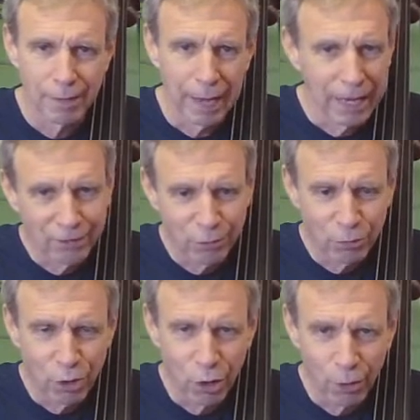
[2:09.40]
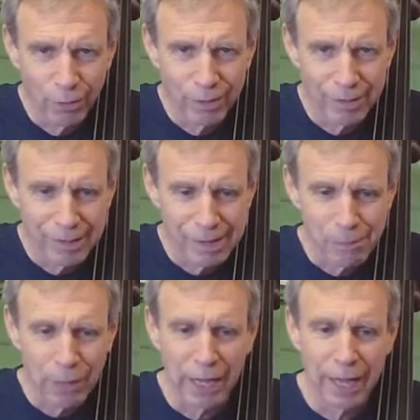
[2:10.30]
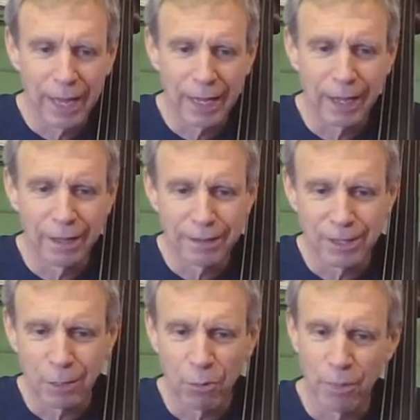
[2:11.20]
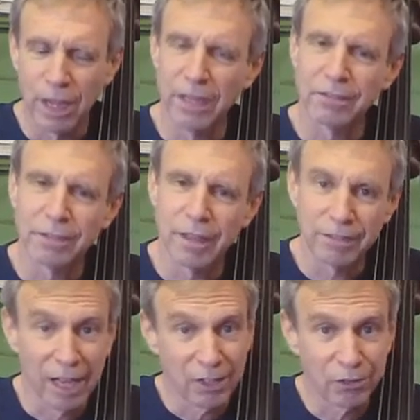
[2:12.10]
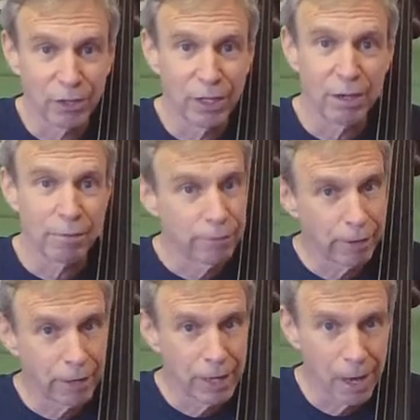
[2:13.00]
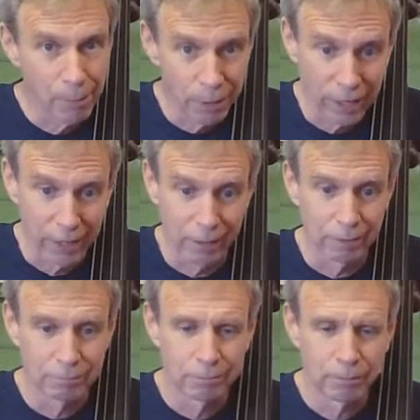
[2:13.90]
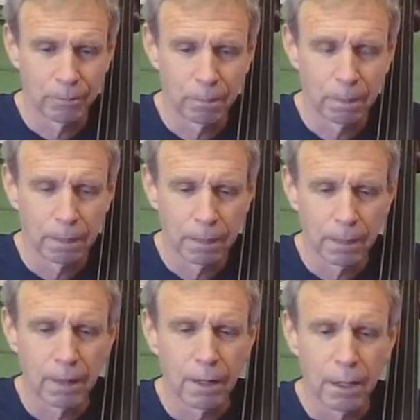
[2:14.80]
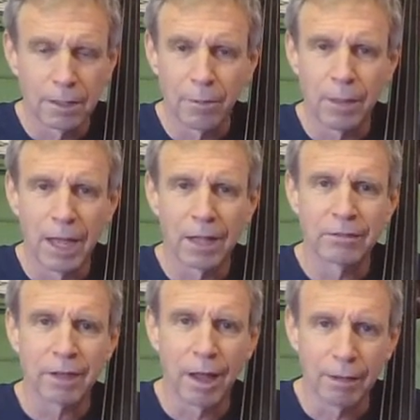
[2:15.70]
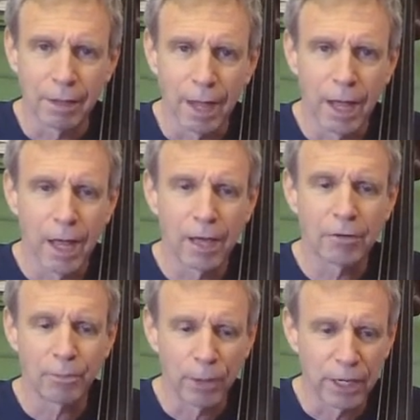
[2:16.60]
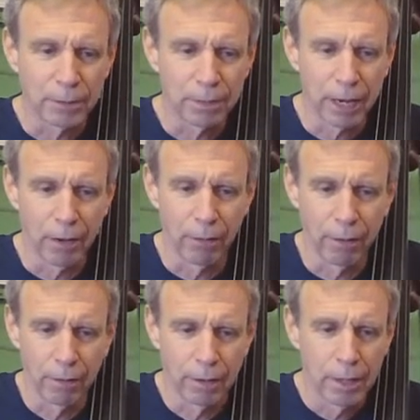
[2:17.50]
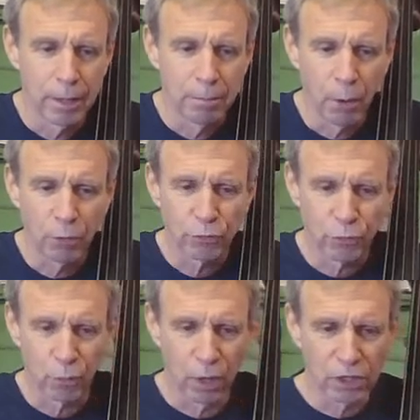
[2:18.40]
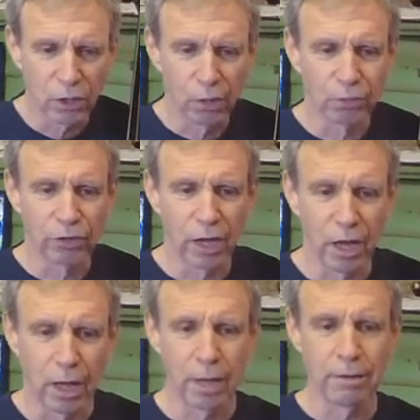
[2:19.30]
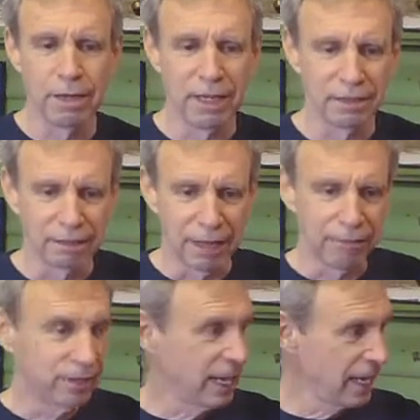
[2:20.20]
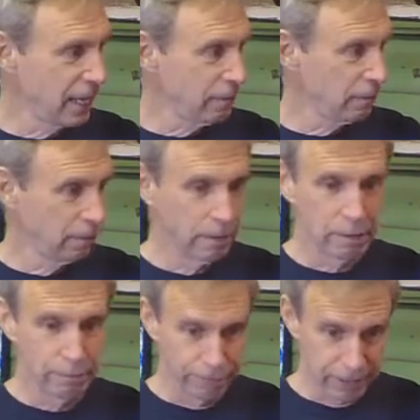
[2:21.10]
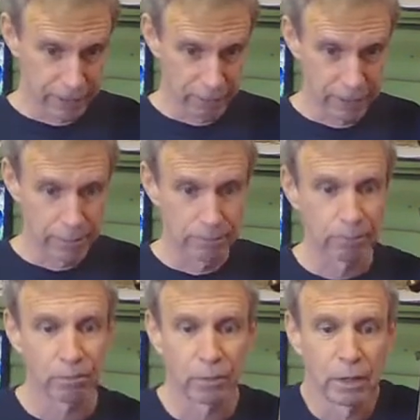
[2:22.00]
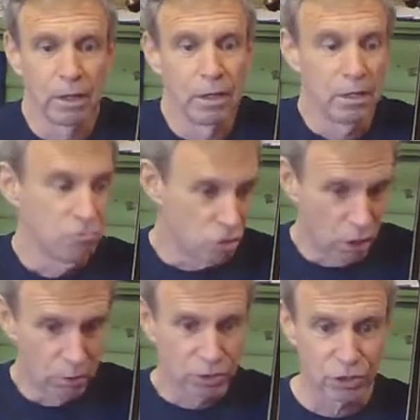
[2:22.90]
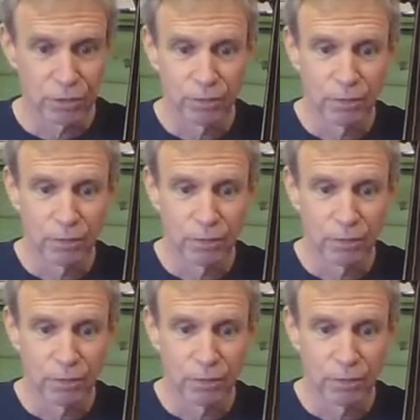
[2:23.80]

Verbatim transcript: As you know, playing the double bass is actually very complicated. It demands a lot of brain power, both for what goes on in the left hand, fingering, notes,